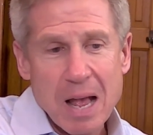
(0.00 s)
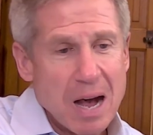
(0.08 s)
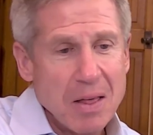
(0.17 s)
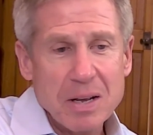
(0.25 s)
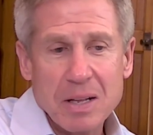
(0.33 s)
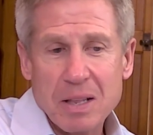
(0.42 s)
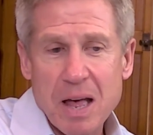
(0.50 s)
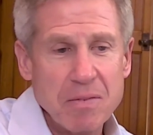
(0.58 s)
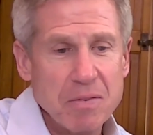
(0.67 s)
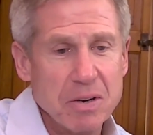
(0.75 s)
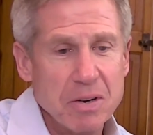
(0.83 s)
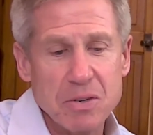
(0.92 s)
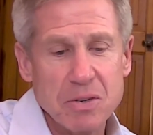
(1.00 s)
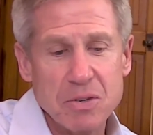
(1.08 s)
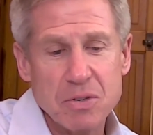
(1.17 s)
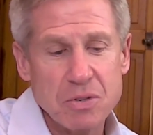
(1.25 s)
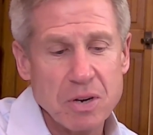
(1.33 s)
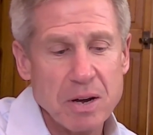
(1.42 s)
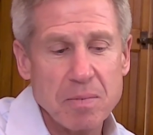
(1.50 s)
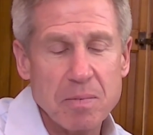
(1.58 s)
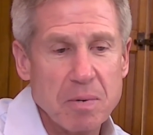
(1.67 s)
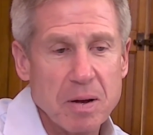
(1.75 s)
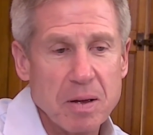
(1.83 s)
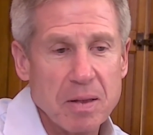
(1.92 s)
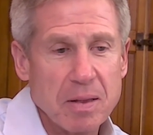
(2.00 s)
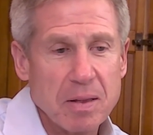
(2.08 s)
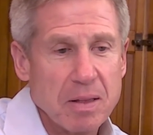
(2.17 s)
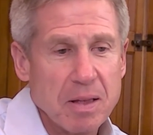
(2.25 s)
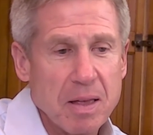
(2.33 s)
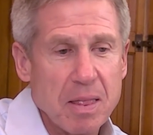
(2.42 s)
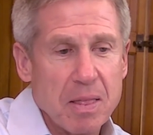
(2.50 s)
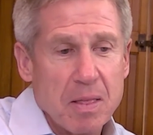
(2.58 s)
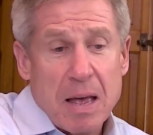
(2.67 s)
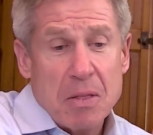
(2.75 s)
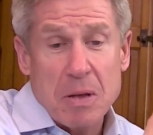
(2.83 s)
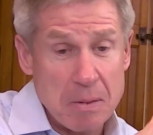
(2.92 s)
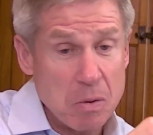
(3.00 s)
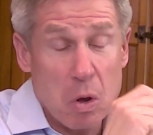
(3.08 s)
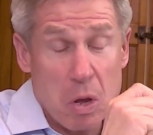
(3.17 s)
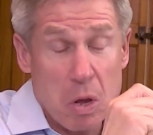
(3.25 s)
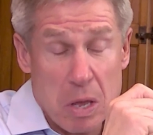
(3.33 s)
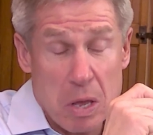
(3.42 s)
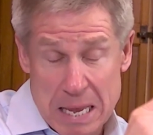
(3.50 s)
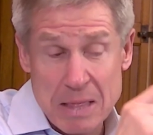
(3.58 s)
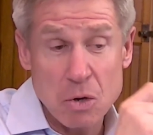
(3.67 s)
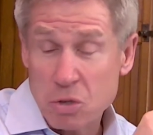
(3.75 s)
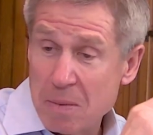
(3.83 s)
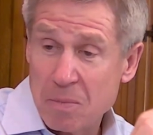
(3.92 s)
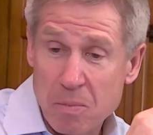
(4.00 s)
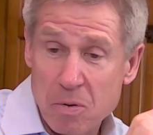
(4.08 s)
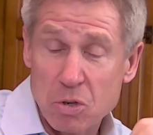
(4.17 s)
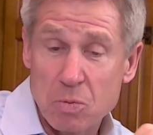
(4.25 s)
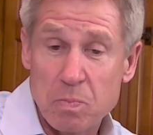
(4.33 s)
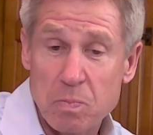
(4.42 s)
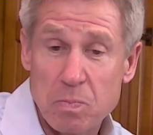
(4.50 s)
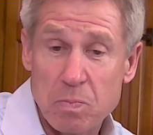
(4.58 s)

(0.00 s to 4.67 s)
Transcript: I think a lot of it is, and in those same numbers,